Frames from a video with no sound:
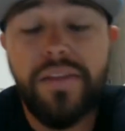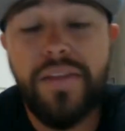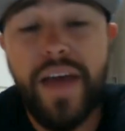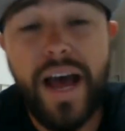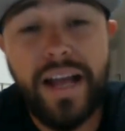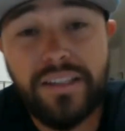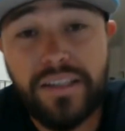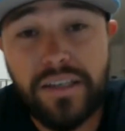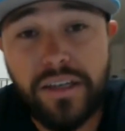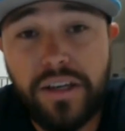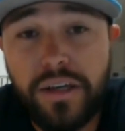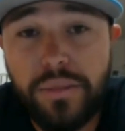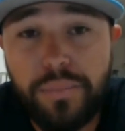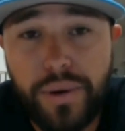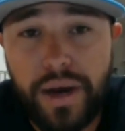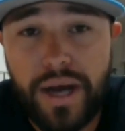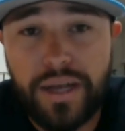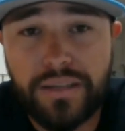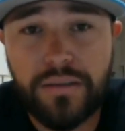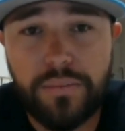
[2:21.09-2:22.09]
That's a good
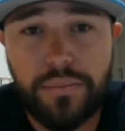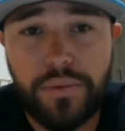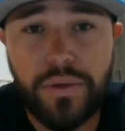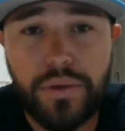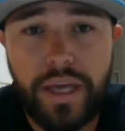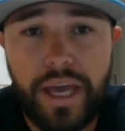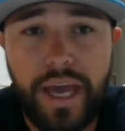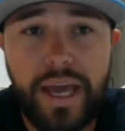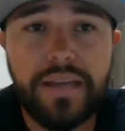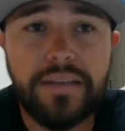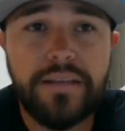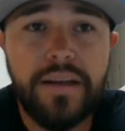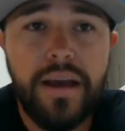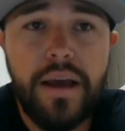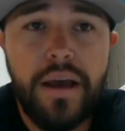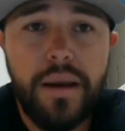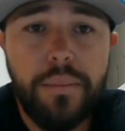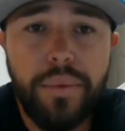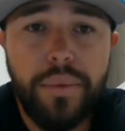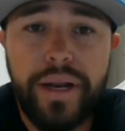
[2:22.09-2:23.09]
possible case.
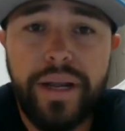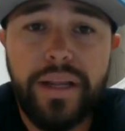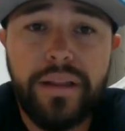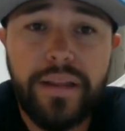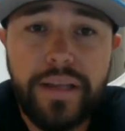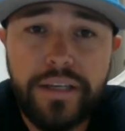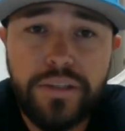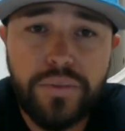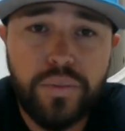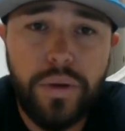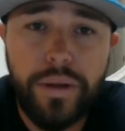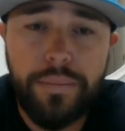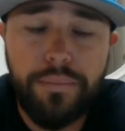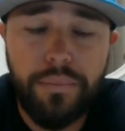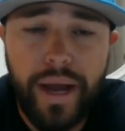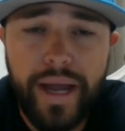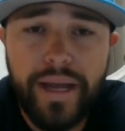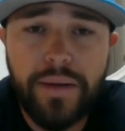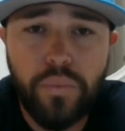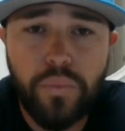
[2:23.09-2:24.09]
But at least with
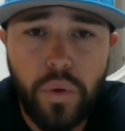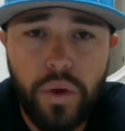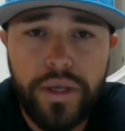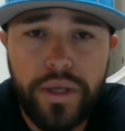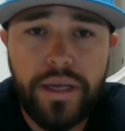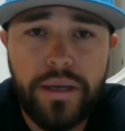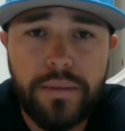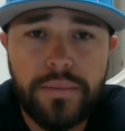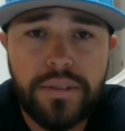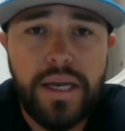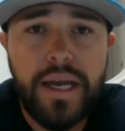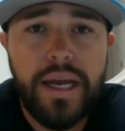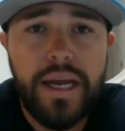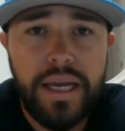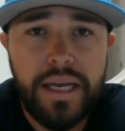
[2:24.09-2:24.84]
Mike Williams,